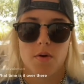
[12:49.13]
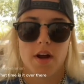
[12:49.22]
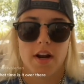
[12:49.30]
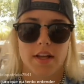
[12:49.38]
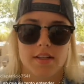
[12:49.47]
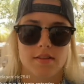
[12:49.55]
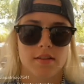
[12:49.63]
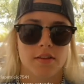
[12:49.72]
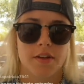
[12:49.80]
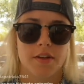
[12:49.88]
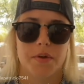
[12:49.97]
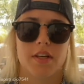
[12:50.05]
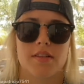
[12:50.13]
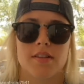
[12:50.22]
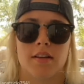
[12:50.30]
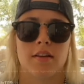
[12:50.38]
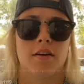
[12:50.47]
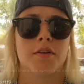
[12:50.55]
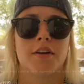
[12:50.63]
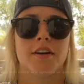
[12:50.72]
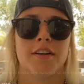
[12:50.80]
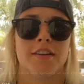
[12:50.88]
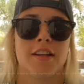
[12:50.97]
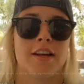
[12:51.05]
Why did I kiss Olivia? Because I love her,
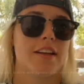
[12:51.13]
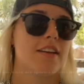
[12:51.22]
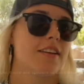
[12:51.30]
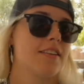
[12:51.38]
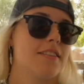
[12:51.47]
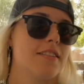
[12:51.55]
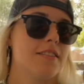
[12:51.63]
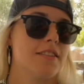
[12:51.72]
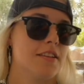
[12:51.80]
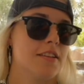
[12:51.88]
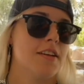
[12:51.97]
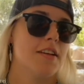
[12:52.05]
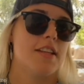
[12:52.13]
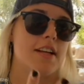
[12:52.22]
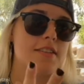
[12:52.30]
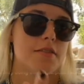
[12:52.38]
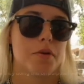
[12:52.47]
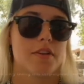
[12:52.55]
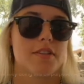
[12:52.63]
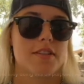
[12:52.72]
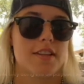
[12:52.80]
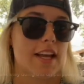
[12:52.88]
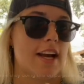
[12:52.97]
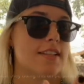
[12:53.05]
and, like, that's a
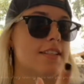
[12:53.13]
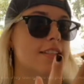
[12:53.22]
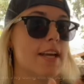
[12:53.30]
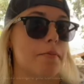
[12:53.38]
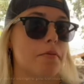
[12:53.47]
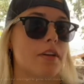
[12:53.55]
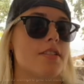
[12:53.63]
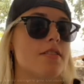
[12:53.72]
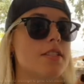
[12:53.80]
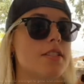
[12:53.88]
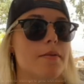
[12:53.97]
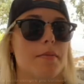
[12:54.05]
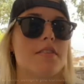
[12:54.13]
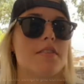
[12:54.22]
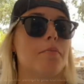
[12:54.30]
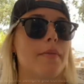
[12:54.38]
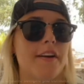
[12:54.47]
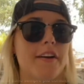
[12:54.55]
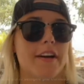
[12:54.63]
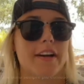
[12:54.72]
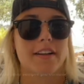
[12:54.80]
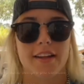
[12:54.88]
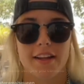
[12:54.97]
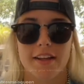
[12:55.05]
person, like, I see myself
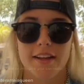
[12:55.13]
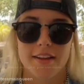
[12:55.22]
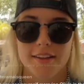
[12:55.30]
marrying. Like,